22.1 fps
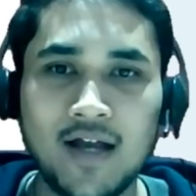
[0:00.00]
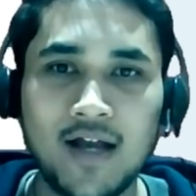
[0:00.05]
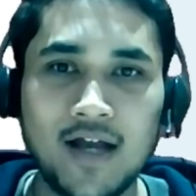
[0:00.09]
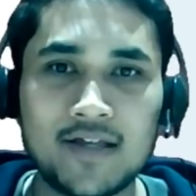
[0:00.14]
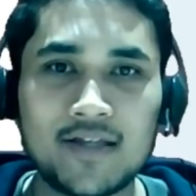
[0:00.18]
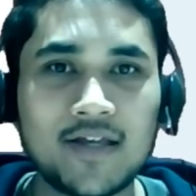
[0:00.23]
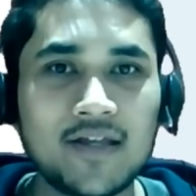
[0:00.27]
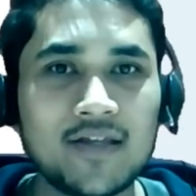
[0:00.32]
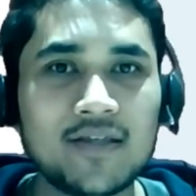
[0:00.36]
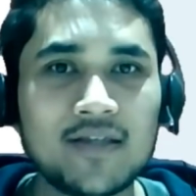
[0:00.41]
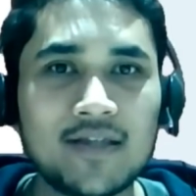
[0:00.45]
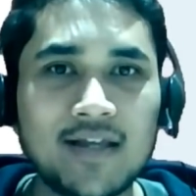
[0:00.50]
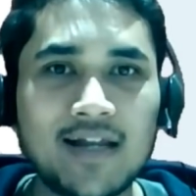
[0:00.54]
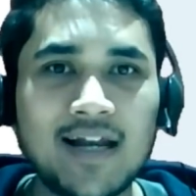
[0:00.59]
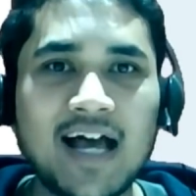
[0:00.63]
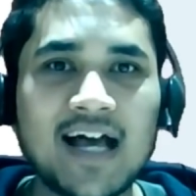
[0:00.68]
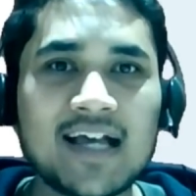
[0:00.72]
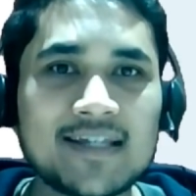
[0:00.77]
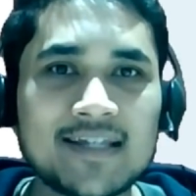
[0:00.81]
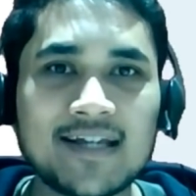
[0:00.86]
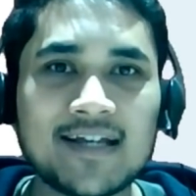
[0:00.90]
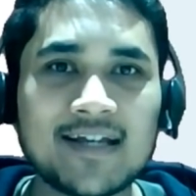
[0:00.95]
And then the
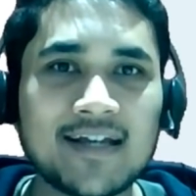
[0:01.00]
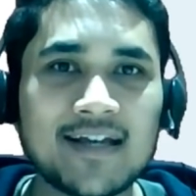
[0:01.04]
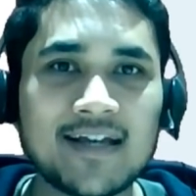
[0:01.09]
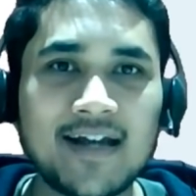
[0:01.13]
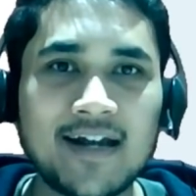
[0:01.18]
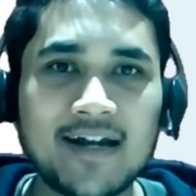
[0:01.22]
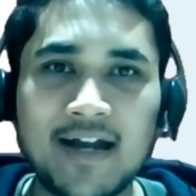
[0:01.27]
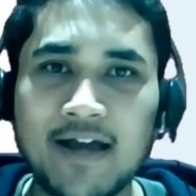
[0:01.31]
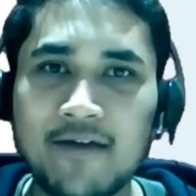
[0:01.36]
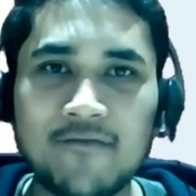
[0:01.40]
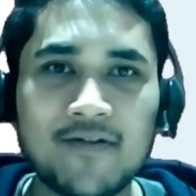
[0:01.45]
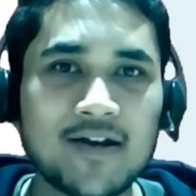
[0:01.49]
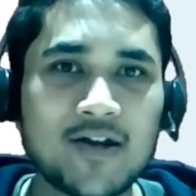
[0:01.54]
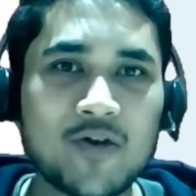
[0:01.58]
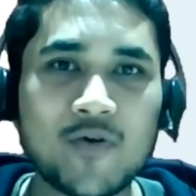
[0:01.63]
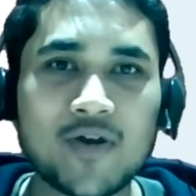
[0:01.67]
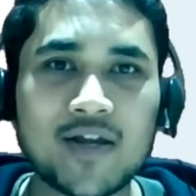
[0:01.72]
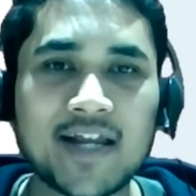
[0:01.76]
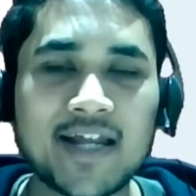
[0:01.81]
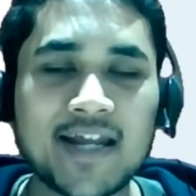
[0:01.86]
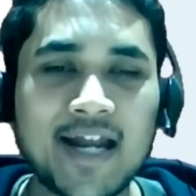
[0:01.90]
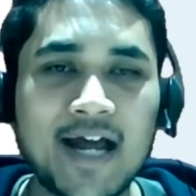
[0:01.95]
last thing, and I will
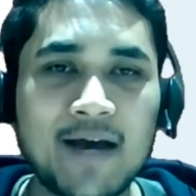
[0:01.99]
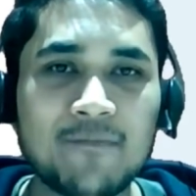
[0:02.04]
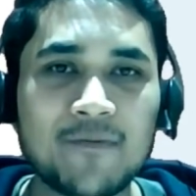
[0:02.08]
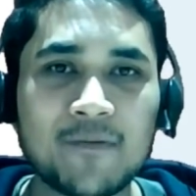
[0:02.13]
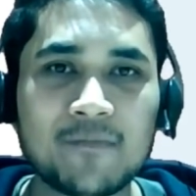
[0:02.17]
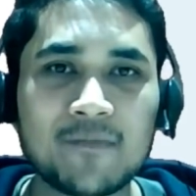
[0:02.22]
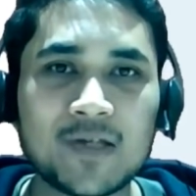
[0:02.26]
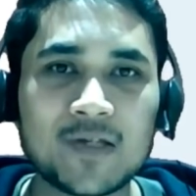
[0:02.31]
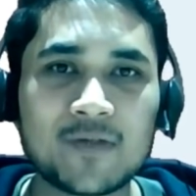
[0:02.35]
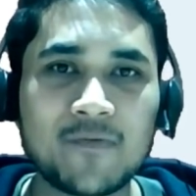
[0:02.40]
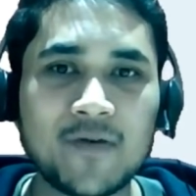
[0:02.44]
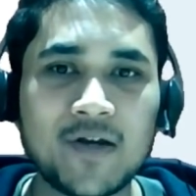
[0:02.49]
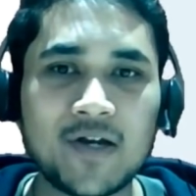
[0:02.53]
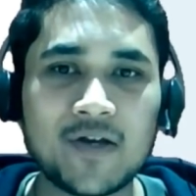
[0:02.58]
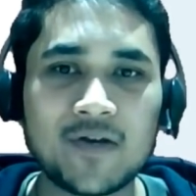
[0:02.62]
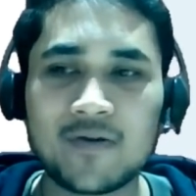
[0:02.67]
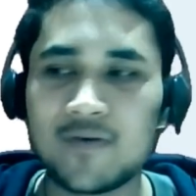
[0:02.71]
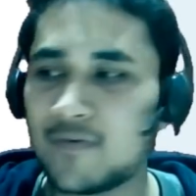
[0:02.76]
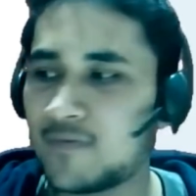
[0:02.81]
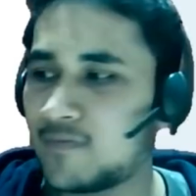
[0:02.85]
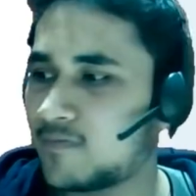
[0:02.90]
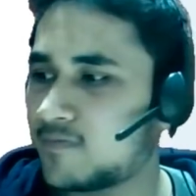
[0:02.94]
quickly wrap up this
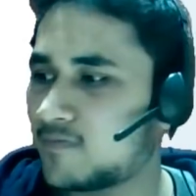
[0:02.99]
video.